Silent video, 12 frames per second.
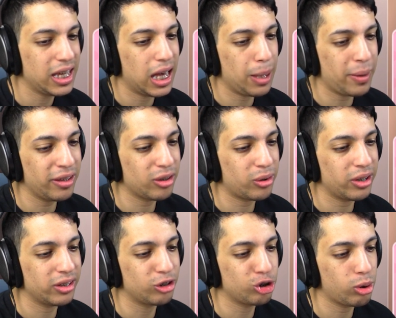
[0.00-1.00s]
I pat Sayori
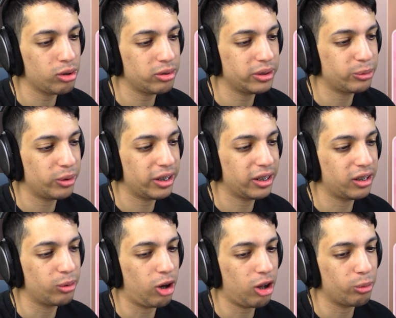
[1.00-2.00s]
on the shoulder and run out of
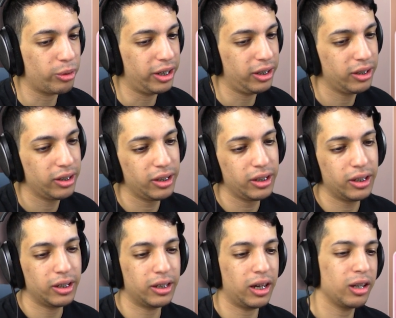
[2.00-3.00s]
the hallway.
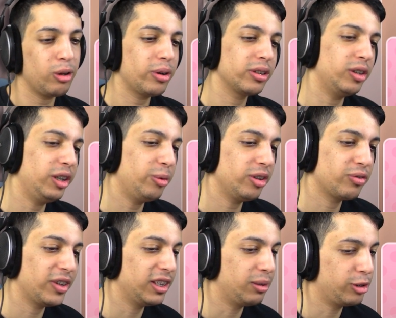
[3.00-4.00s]
I look at the nearest
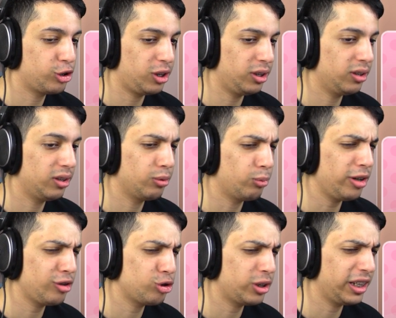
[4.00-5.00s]
vending machine.
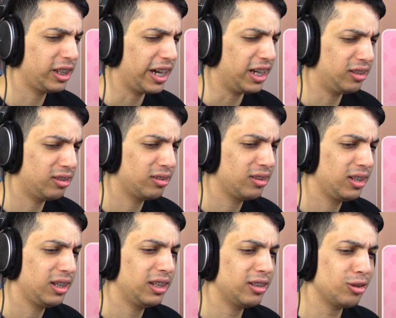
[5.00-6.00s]
What should I get?
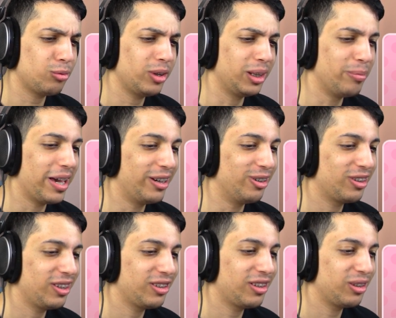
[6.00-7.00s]
It doesn't really matter,
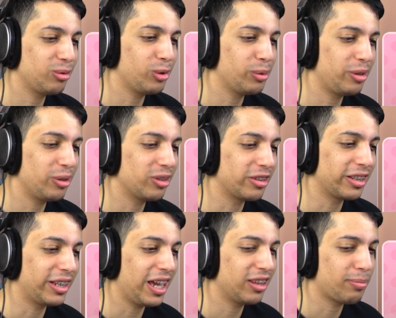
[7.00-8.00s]
since it will be used as
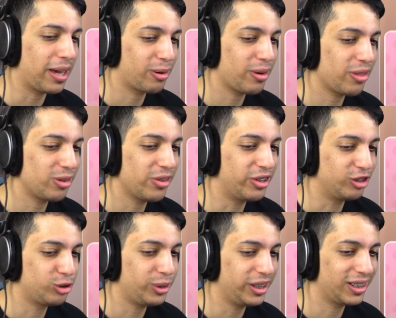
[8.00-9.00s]
an ice pack rather than a
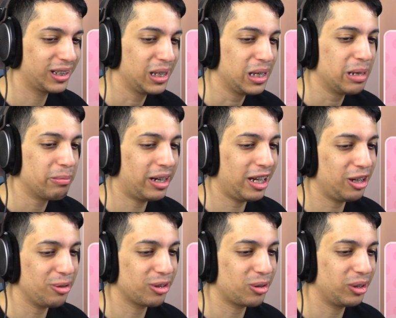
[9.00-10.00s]
drink. But I
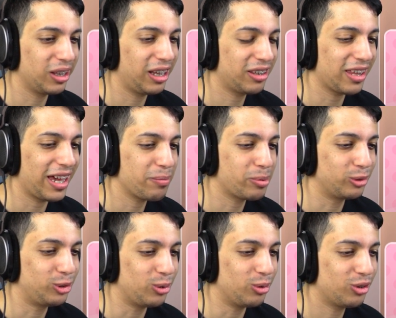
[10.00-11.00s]
know Sayori likes apple
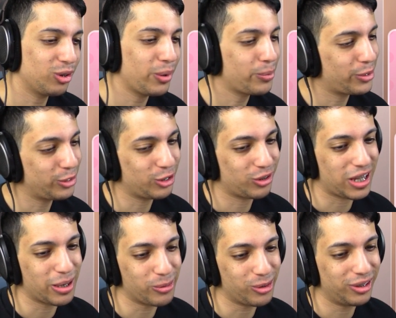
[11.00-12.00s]
juice, so I purchased
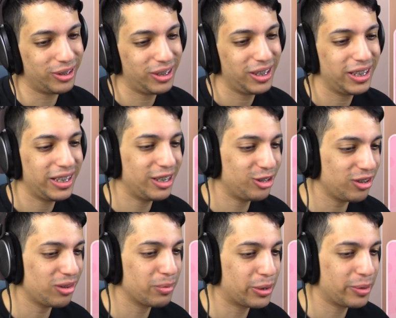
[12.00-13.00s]
that one. In
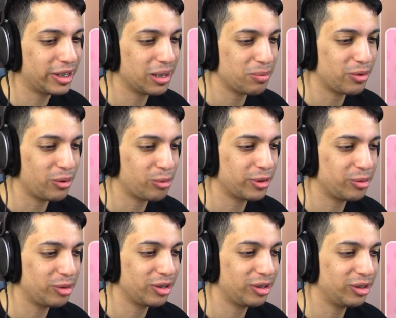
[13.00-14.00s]
just a moment, I'm already
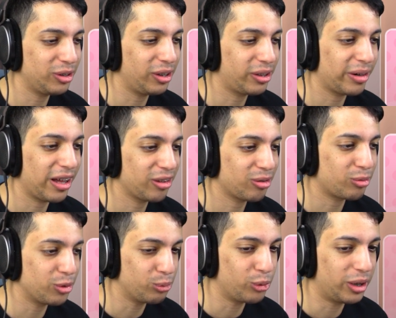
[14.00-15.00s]
returning to the craft
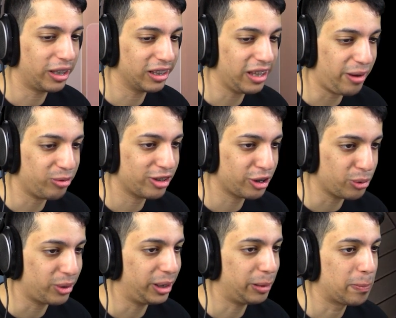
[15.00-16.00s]
room where I left
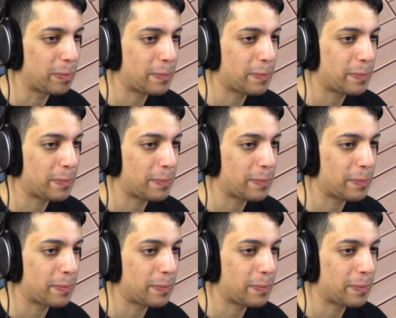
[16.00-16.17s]
Sayori.